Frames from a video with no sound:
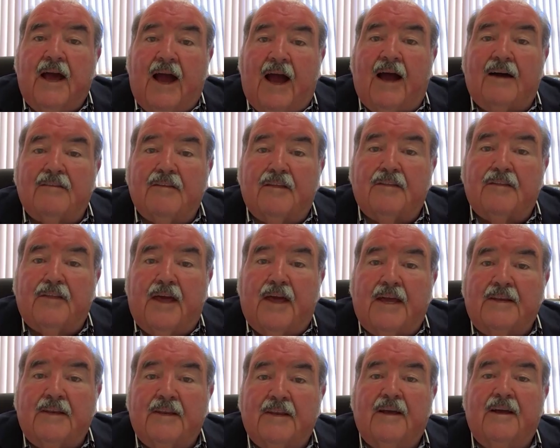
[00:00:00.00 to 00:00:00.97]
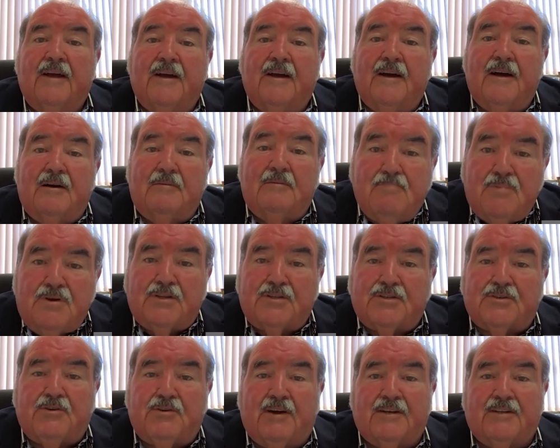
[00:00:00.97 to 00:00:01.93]
other than
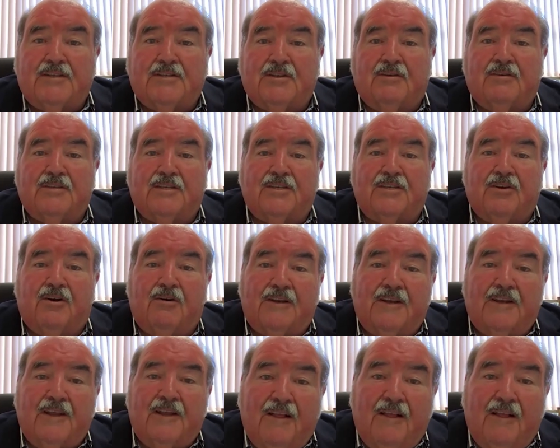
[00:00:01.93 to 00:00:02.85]
administrators on site.